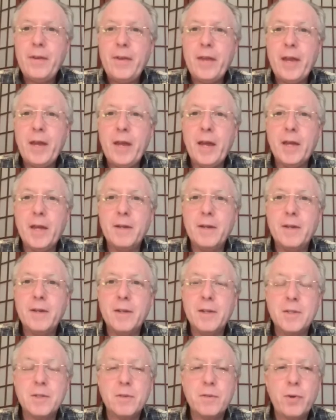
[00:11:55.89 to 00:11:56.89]
and
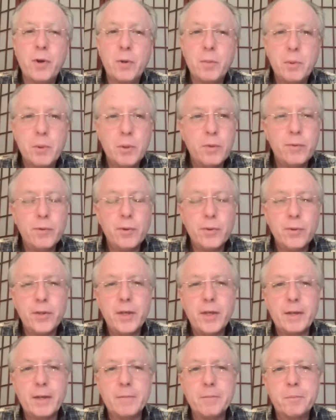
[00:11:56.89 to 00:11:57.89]
it's a very beautiful
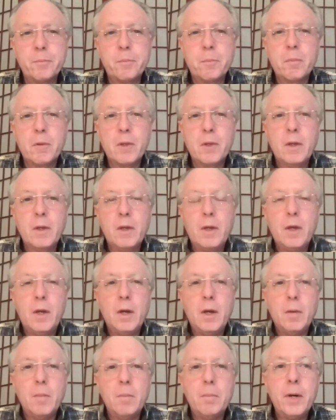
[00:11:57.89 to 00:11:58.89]
thing.
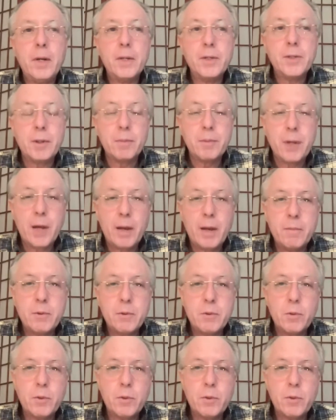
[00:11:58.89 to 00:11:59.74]
But sometimes when